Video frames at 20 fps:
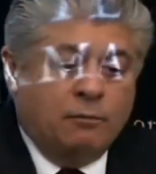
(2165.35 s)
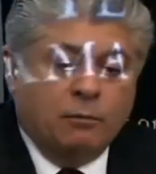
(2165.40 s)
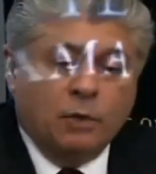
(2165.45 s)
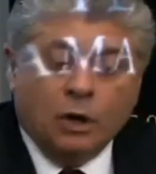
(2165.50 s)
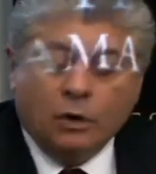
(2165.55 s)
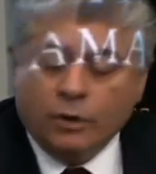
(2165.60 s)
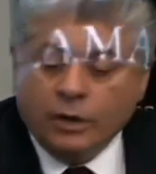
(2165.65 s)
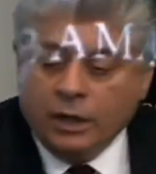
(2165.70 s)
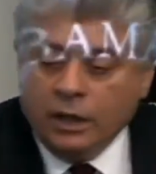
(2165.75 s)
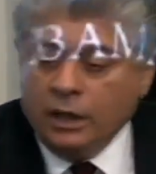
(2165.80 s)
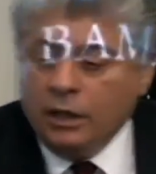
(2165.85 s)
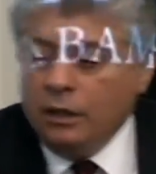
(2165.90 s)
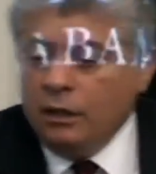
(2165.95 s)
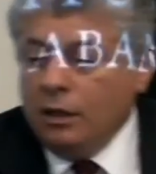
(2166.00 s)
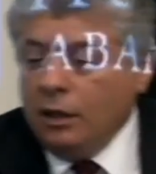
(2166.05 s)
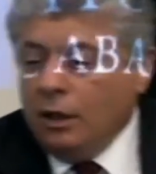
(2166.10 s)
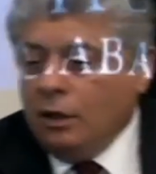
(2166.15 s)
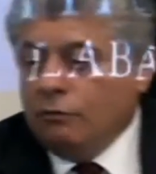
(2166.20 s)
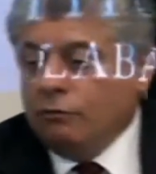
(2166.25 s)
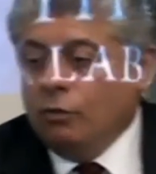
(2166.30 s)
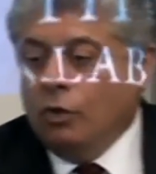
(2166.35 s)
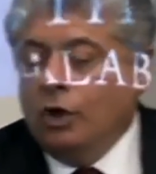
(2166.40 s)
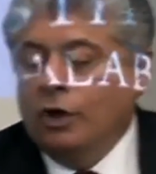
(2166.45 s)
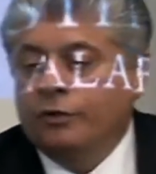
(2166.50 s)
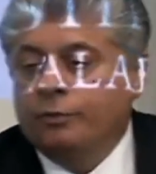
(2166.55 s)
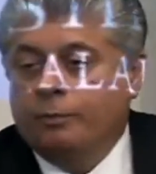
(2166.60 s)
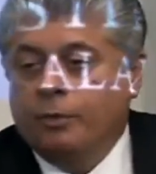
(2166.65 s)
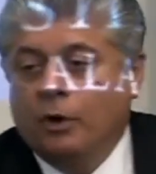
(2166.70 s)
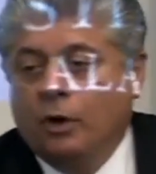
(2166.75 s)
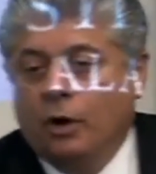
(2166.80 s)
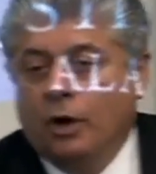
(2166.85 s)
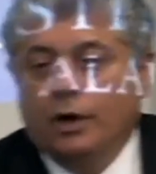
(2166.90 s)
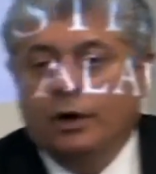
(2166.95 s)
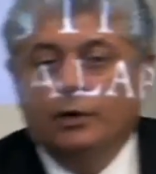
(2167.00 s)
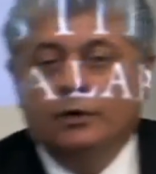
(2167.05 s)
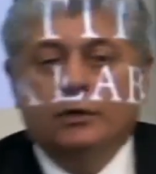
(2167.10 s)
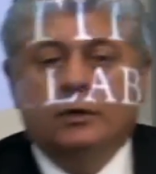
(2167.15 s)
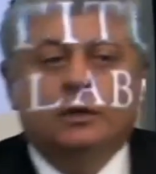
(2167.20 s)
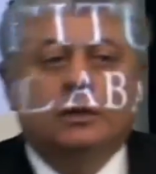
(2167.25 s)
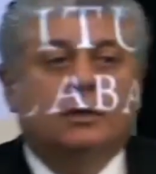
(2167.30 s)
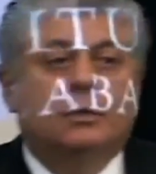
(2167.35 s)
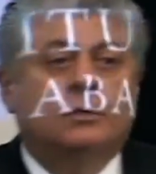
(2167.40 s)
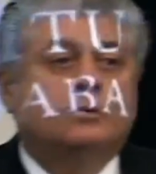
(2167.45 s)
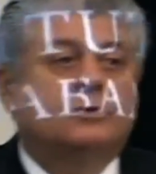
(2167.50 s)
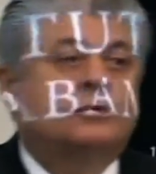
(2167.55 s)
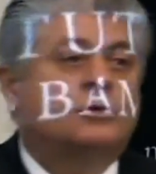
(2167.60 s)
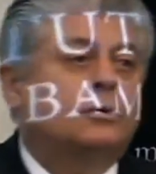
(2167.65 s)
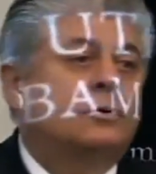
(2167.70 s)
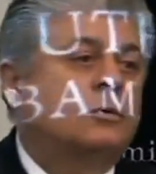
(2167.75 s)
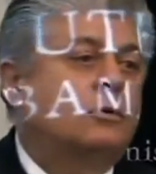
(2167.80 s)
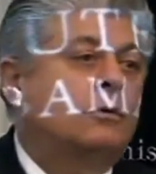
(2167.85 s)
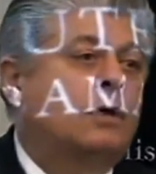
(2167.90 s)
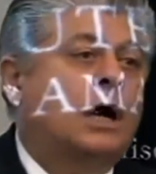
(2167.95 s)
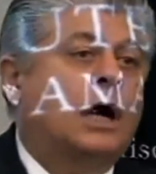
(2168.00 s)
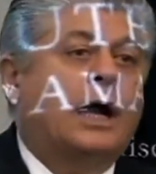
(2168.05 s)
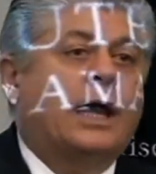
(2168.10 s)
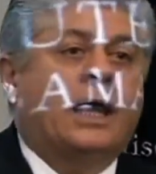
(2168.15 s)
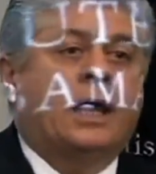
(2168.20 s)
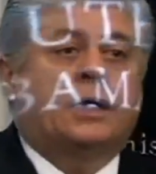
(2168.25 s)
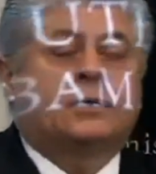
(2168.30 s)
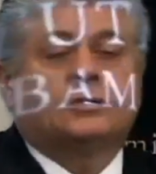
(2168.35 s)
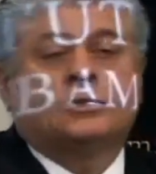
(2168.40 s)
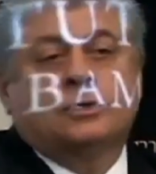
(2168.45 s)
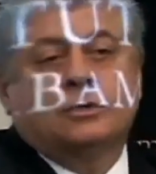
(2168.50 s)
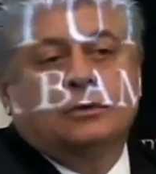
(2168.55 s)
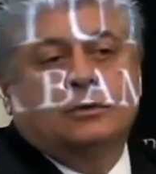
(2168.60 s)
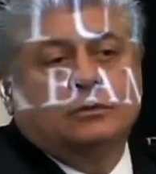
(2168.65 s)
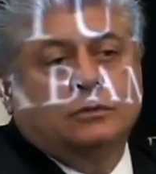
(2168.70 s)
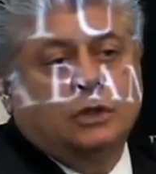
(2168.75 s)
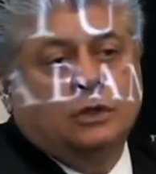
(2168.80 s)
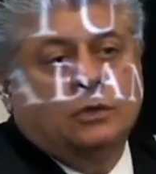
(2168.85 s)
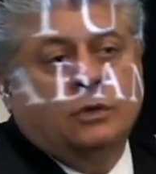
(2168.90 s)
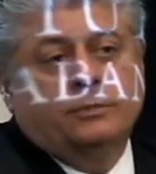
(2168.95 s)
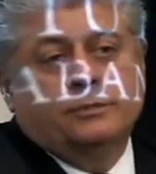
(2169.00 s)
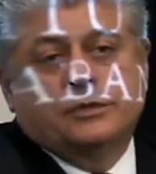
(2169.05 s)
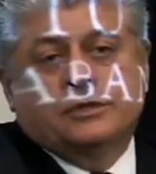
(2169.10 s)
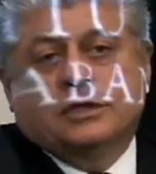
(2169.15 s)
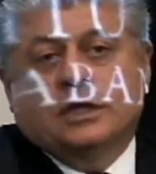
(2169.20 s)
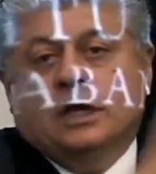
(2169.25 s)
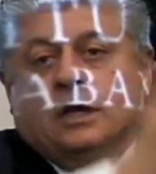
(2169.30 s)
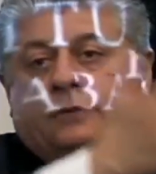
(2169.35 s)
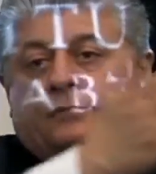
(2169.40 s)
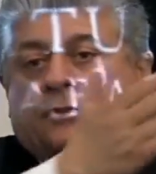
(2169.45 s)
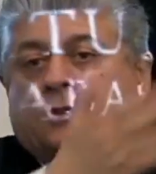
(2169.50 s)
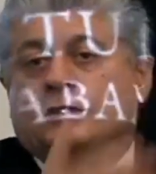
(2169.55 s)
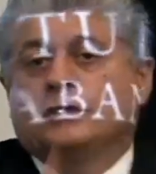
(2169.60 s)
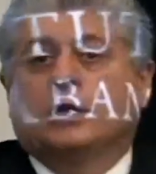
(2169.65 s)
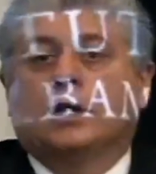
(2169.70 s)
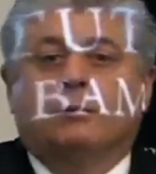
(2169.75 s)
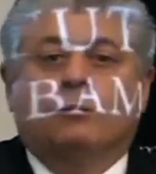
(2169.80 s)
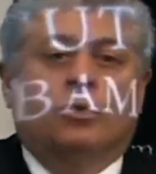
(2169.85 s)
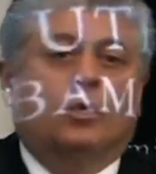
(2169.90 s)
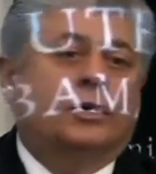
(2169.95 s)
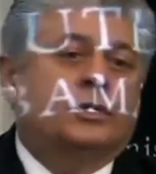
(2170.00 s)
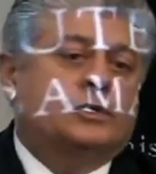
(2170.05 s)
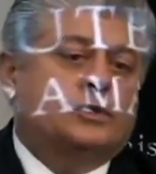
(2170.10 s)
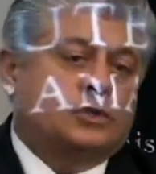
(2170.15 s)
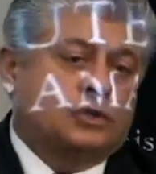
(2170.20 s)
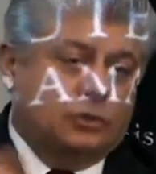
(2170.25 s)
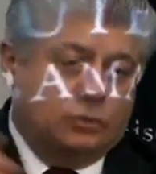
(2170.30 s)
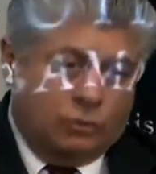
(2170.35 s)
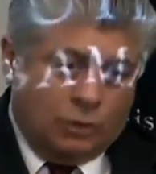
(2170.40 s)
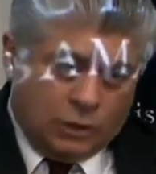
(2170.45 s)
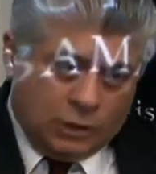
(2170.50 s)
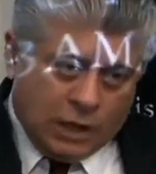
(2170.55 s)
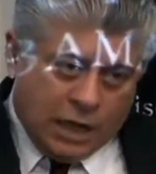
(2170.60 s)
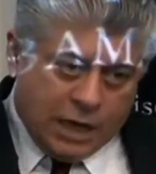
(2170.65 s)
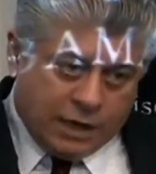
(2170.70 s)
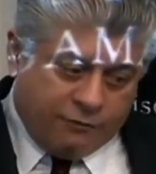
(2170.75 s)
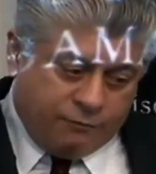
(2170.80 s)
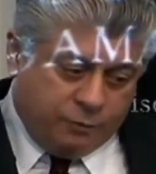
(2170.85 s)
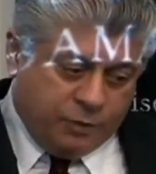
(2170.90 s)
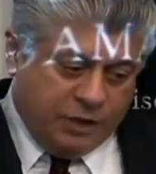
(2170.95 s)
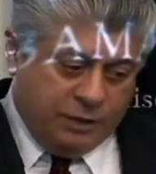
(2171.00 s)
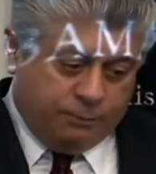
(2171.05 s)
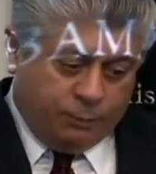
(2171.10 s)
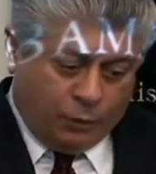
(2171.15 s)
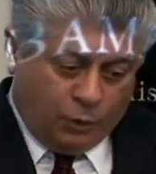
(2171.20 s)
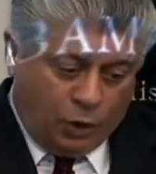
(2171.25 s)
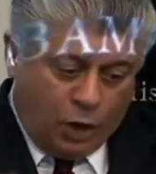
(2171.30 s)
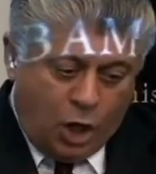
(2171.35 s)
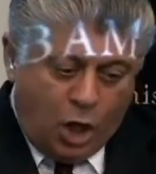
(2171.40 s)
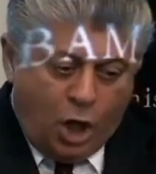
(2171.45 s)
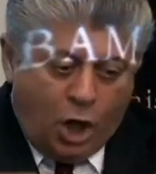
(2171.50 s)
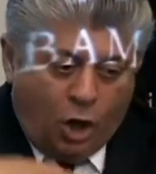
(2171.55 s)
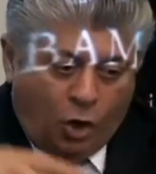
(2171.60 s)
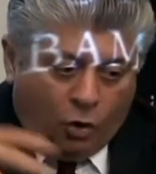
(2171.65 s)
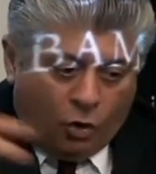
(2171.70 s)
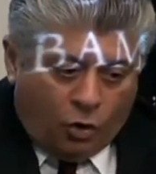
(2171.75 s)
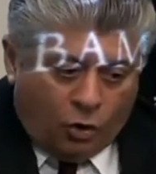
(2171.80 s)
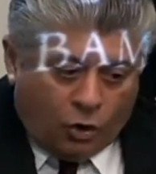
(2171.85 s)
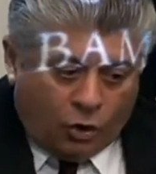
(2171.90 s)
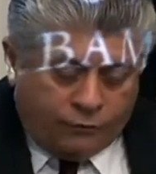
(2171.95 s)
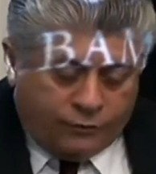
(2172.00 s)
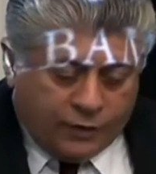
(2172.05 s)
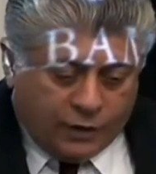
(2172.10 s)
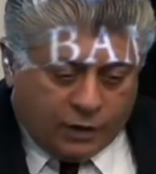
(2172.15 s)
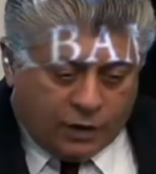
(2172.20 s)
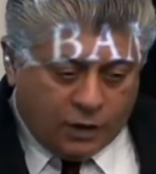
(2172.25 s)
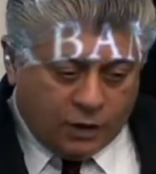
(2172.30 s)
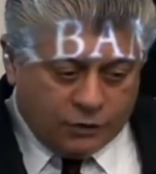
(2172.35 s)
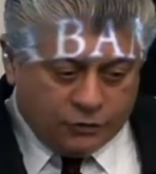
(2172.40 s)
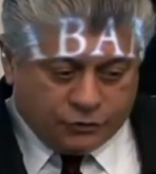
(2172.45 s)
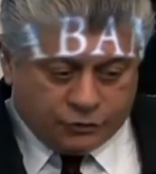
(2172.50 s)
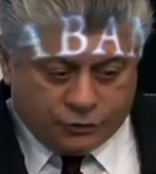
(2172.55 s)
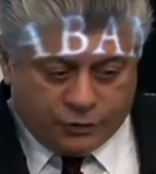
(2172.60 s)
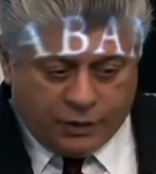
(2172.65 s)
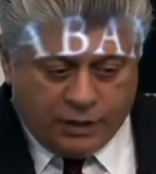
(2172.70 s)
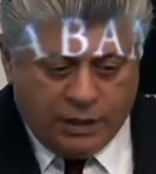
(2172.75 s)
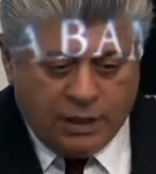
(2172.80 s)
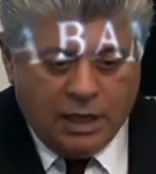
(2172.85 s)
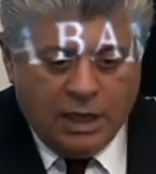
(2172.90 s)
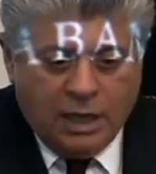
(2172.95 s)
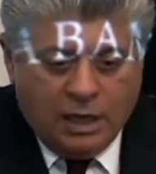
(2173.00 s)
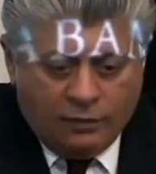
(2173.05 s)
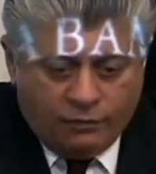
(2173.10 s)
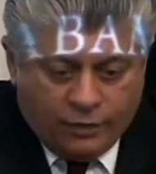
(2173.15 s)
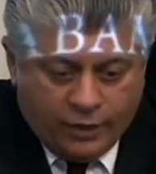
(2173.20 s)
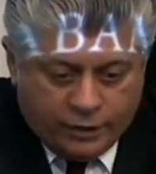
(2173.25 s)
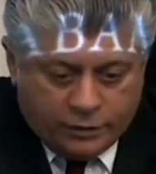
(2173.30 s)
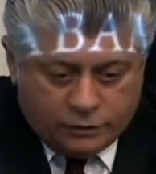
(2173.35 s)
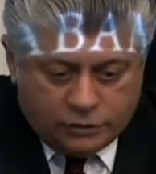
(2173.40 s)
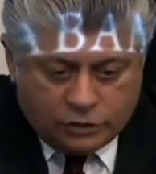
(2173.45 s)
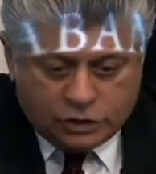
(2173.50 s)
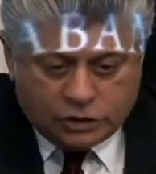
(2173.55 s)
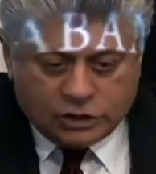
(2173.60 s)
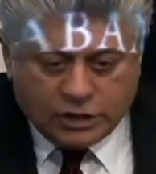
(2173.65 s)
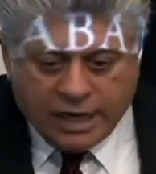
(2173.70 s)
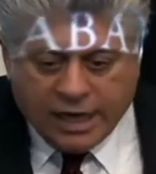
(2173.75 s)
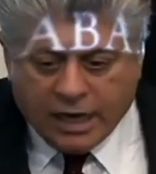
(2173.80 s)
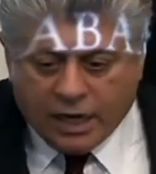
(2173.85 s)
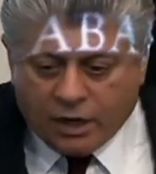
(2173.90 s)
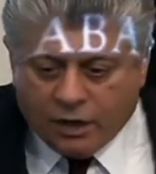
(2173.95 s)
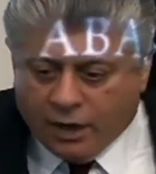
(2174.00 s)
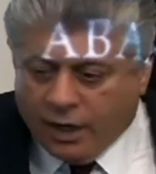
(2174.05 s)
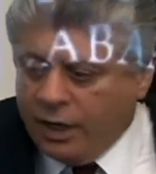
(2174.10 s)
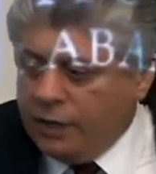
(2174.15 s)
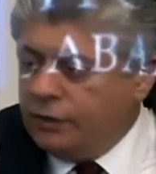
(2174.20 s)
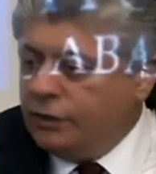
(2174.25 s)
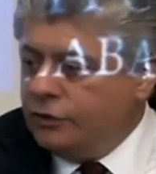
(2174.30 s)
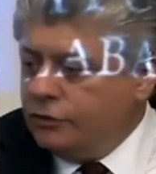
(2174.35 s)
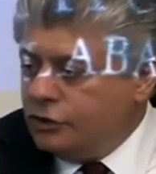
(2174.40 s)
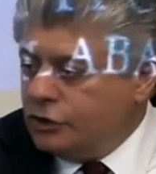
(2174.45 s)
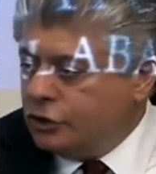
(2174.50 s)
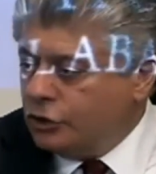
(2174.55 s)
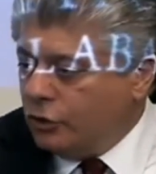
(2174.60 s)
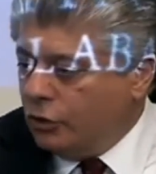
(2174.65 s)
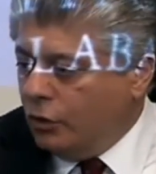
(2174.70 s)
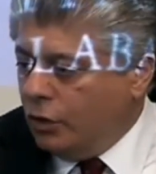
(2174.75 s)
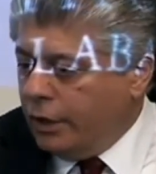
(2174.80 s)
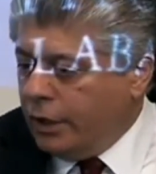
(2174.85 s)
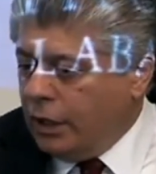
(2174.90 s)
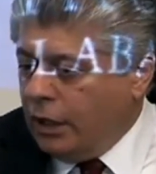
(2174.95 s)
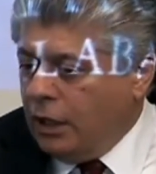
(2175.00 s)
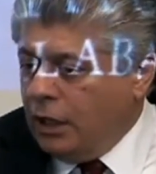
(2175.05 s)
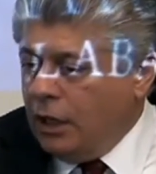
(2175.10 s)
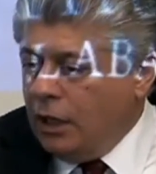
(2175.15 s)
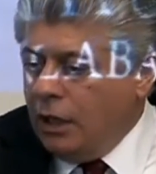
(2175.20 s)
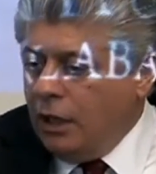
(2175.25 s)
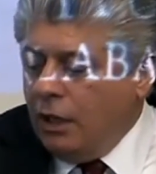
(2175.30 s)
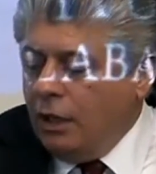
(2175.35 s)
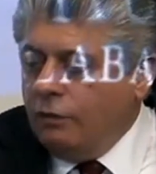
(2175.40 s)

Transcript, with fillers: Murray Rothbard to Hayek to Lew himself to Tom Woods to a lot of people all over the country that share and enjoy